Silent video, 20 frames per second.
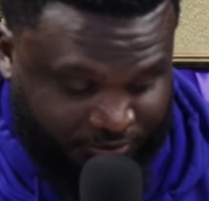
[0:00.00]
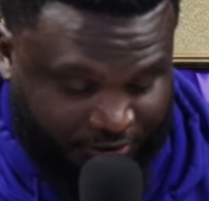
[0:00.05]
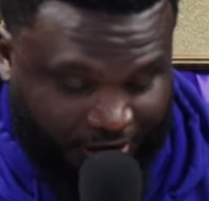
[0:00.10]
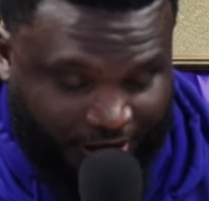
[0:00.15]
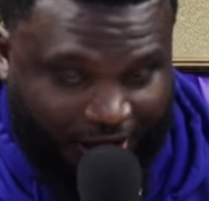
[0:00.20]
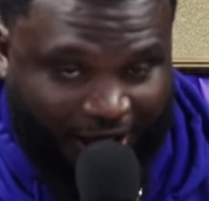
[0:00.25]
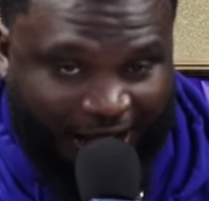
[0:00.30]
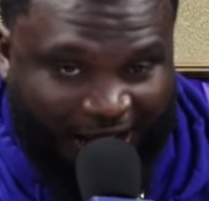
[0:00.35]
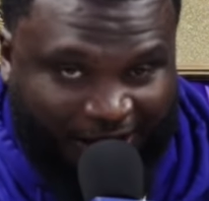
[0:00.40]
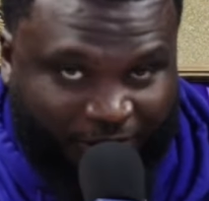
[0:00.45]

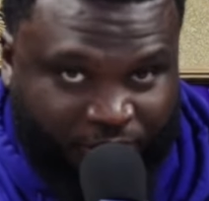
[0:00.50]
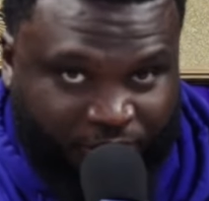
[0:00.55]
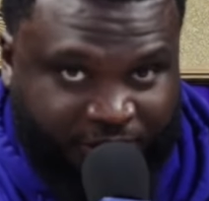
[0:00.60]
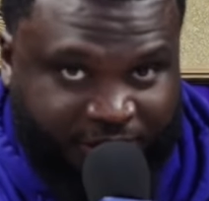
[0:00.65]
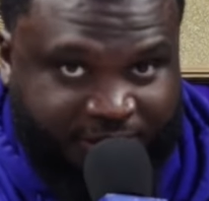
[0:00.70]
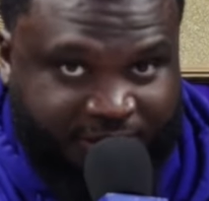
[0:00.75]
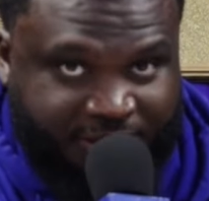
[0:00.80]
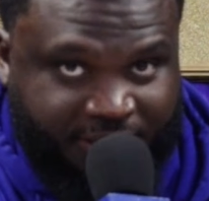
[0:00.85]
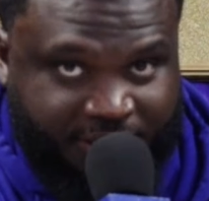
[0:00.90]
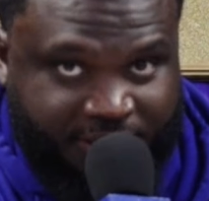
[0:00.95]

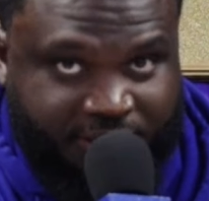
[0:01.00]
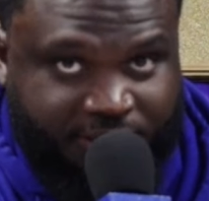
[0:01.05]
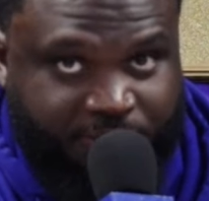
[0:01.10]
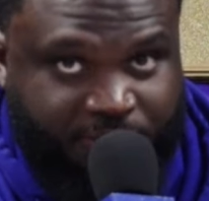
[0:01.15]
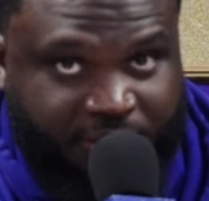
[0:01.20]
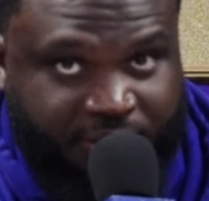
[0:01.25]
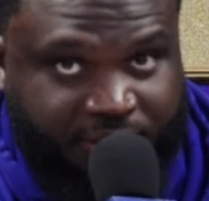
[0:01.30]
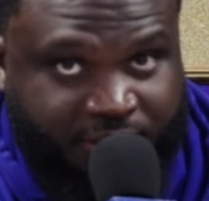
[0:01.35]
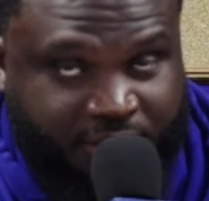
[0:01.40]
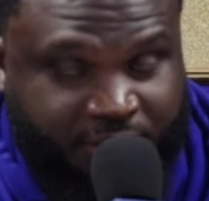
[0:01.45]
idleness teaches
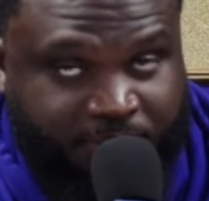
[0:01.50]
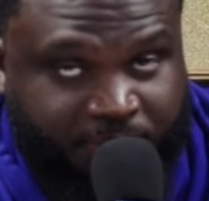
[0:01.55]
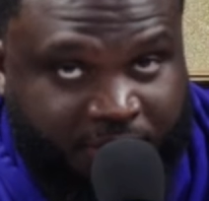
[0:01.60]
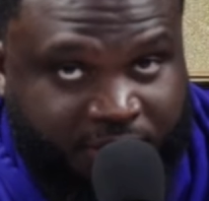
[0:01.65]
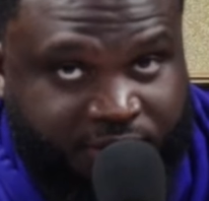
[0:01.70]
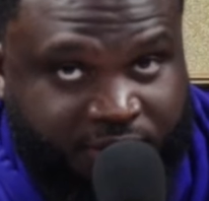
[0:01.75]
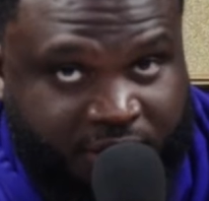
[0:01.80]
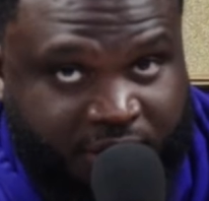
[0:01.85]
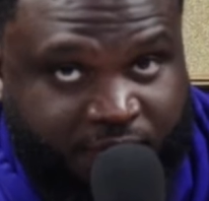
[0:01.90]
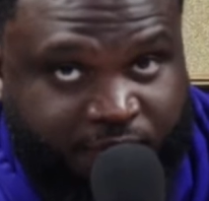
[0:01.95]
much,
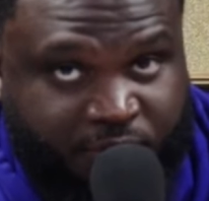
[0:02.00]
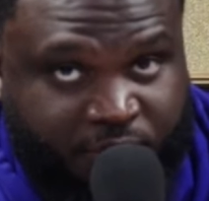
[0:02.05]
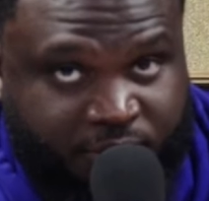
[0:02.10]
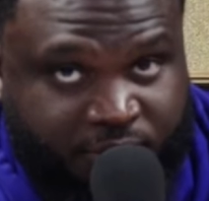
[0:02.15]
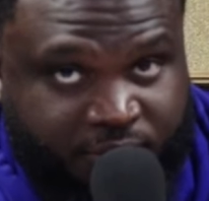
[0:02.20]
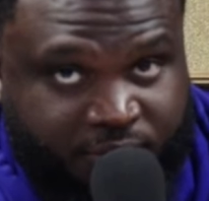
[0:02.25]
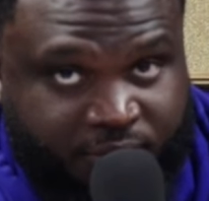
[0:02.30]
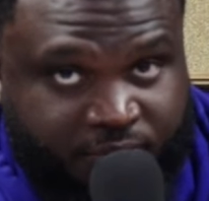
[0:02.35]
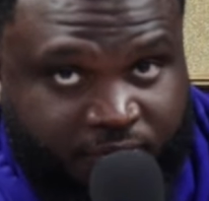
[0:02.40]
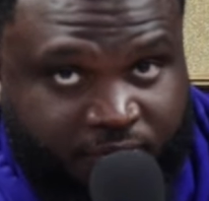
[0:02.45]
much evil.
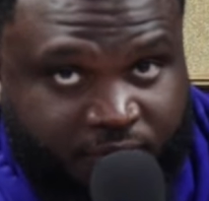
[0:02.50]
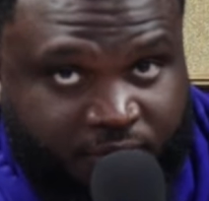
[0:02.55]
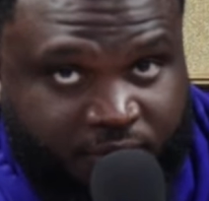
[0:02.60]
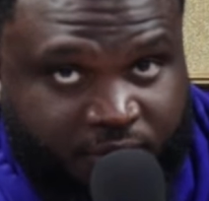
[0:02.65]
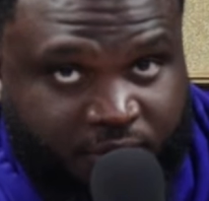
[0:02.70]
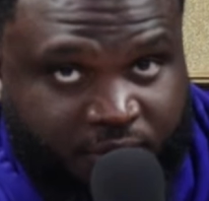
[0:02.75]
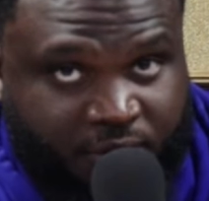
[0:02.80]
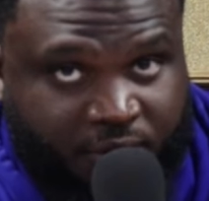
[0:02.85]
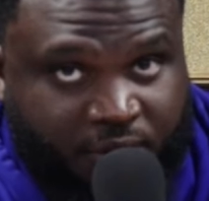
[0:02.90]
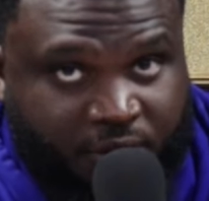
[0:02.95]

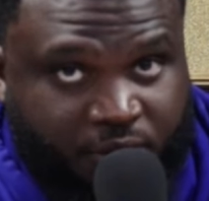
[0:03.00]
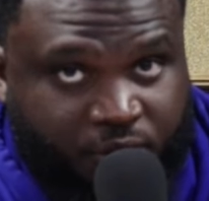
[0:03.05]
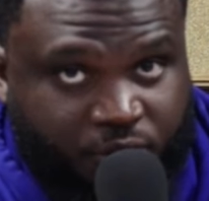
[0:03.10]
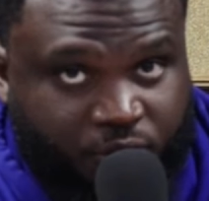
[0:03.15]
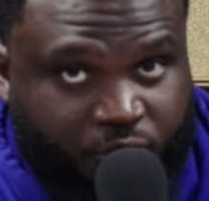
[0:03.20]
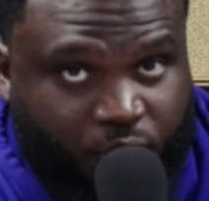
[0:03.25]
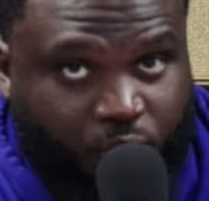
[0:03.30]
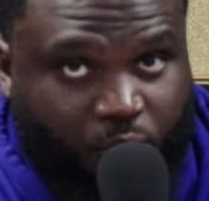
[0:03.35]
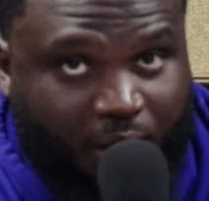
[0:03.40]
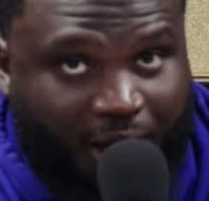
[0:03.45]

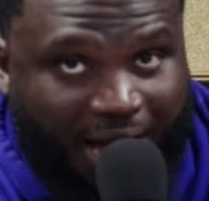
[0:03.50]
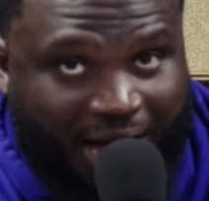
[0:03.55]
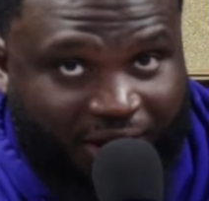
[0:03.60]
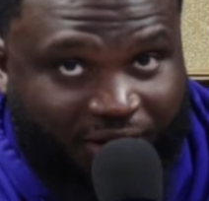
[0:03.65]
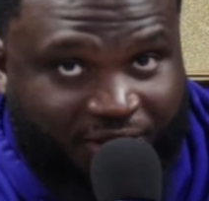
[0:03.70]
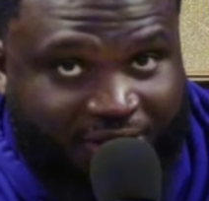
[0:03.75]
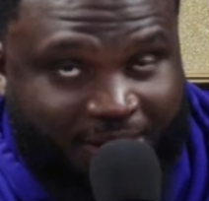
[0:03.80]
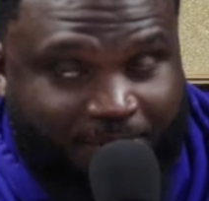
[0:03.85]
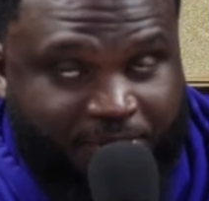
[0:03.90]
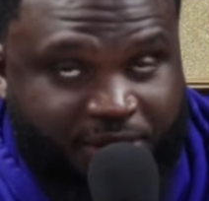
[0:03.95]
Throughout
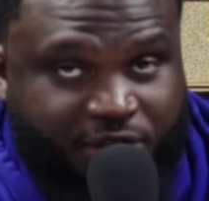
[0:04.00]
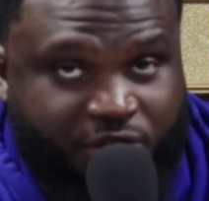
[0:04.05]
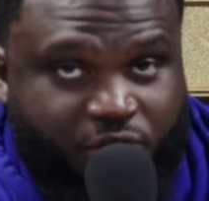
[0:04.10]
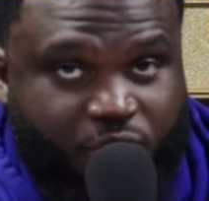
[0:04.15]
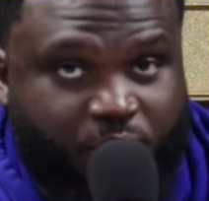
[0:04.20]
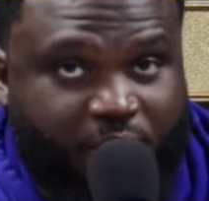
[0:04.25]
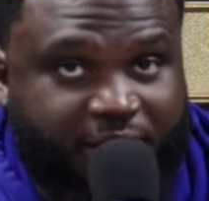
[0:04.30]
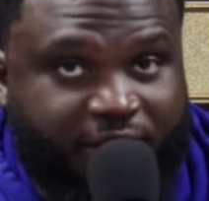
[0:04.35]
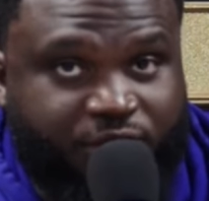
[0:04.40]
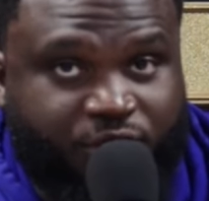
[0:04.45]
it, I mean,
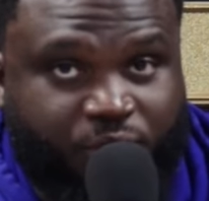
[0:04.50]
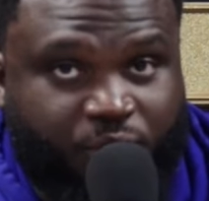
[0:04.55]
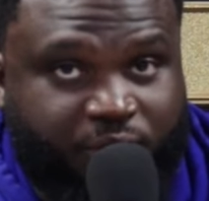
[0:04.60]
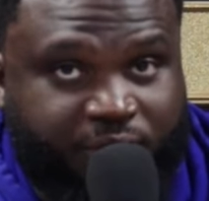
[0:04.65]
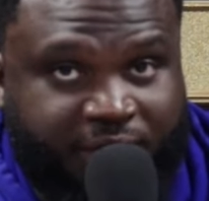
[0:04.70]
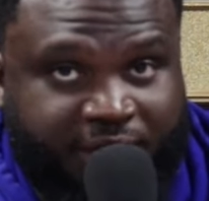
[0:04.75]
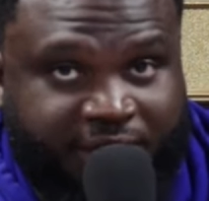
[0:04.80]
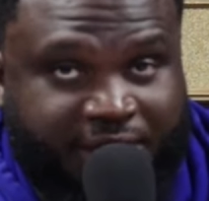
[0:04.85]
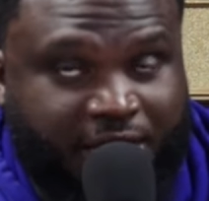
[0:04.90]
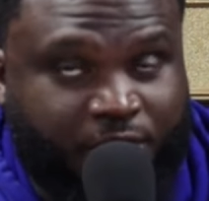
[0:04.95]
you ain't doing
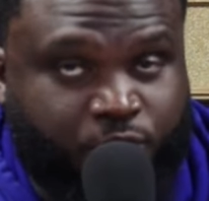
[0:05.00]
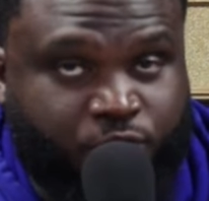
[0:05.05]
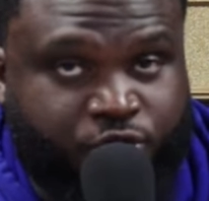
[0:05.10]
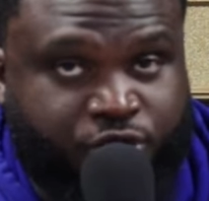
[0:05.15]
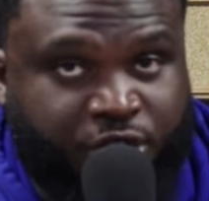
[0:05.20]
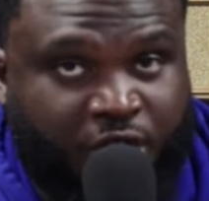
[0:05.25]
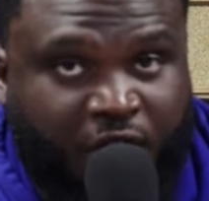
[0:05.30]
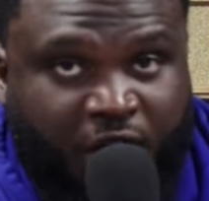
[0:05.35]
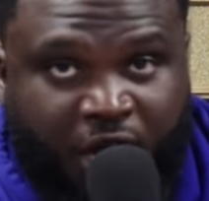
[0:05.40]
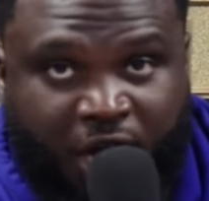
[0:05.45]
nothing. You got no
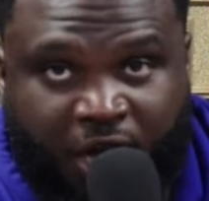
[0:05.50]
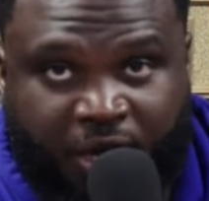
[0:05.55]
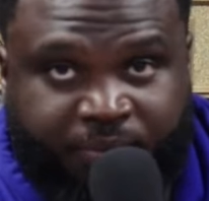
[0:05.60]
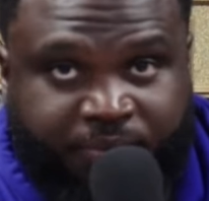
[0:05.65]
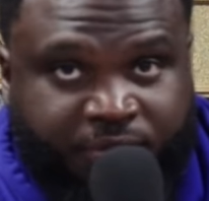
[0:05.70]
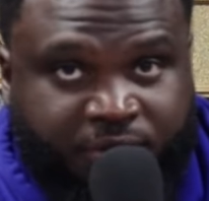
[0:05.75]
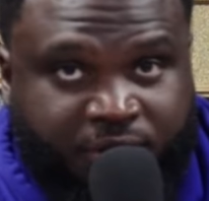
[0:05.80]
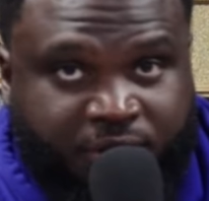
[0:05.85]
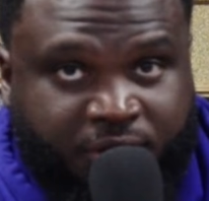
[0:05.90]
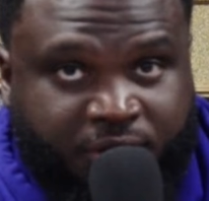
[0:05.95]
job.
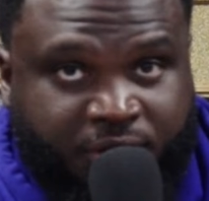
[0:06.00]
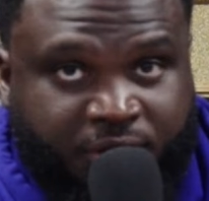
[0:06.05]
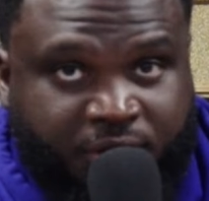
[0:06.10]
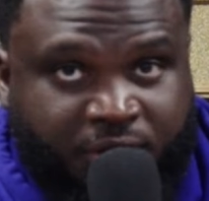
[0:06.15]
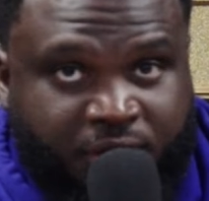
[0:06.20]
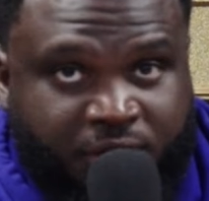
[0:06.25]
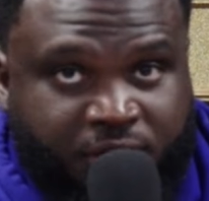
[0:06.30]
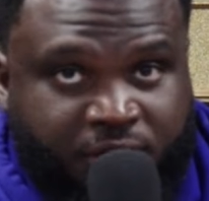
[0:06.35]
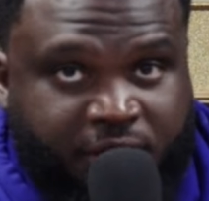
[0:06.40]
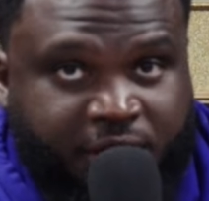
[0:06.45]

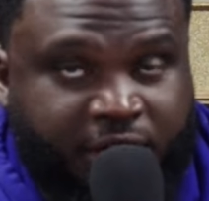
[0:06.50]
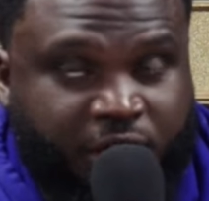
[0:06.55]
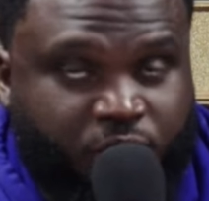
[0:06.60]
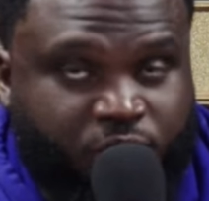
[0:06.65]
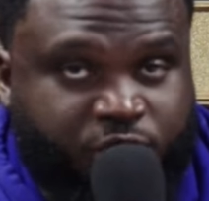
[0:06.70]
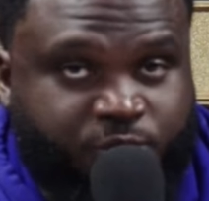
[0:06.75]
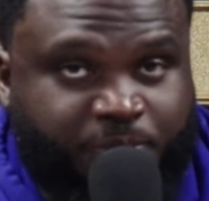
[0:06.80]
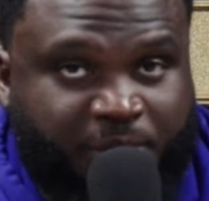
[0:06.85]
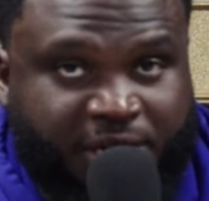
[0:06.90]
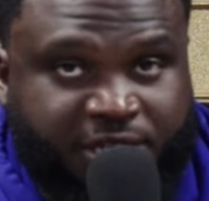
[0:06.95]
You got no
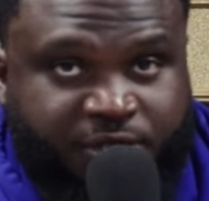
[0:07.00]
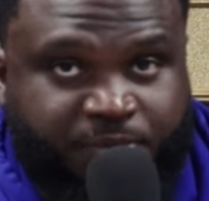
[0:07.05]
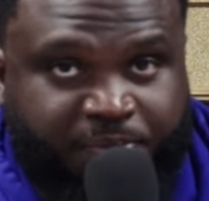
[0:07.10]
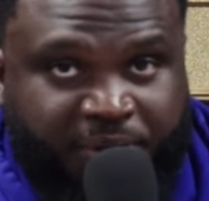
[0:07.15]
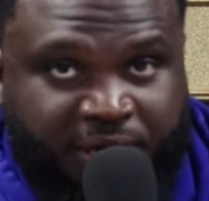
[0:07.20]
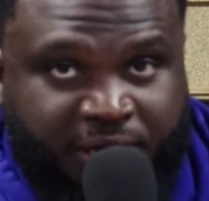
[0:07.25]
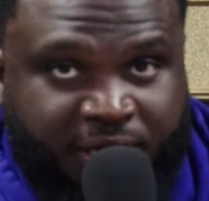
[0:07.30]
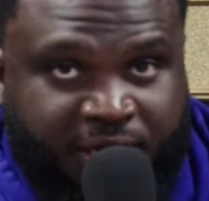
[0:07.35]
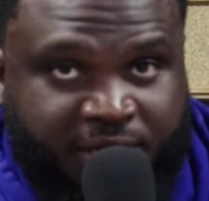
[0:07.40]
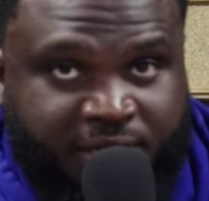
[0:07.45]

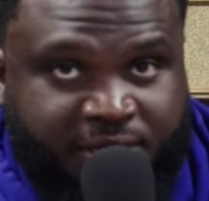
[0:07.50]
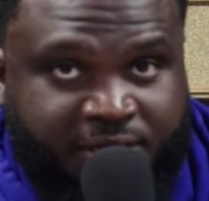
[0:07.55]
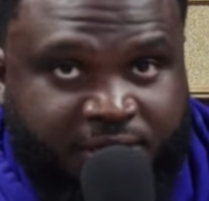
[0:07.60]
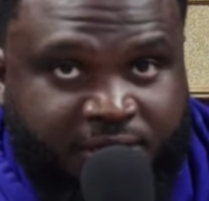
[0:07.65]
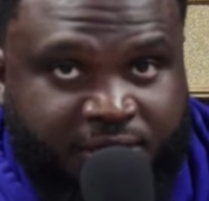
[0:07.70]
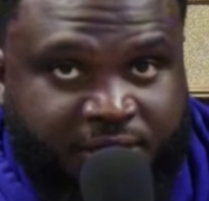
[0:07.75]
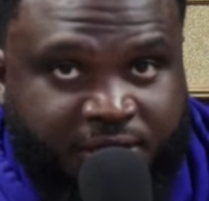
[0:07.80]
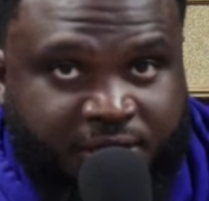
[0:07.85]
responsibilities.